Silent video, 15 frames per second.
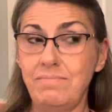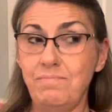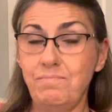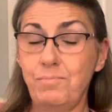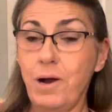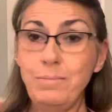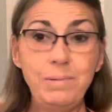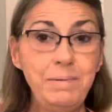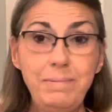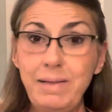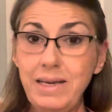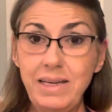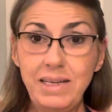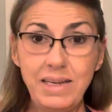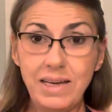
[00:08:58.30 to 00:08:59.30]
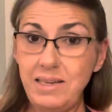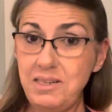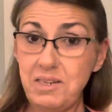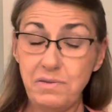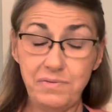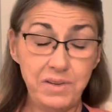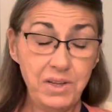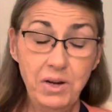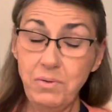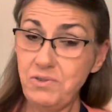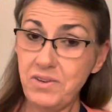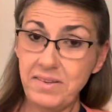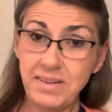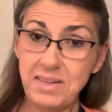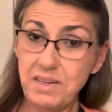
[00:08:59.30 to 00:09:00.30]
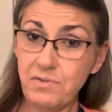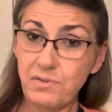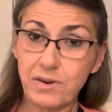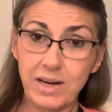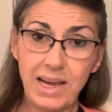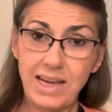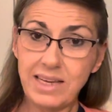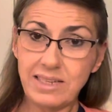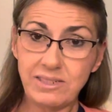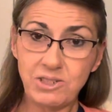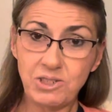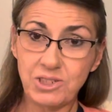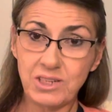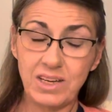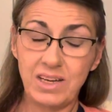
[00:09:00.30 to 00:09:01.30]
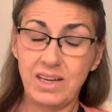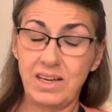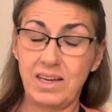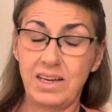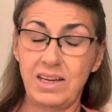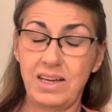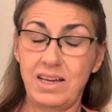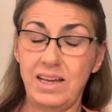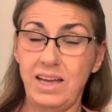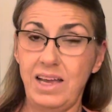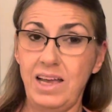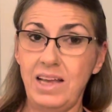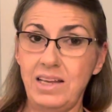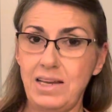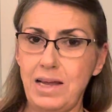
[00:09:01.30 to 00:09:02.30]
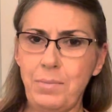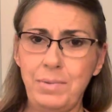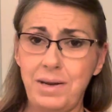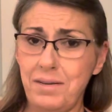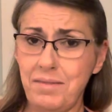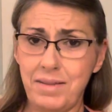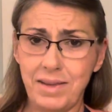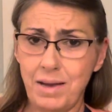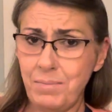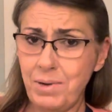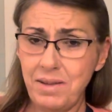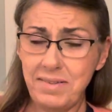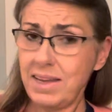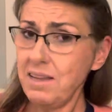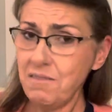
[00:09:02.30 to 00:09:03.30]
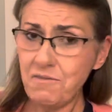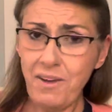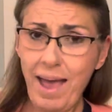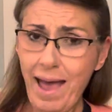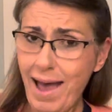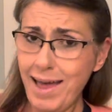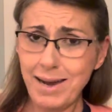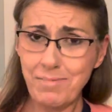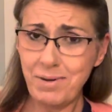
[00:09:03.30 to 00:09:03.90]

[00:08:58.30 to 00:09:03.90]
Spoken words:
probably at a different, just a different age. And I mean, I'm not saying he's fat, I'm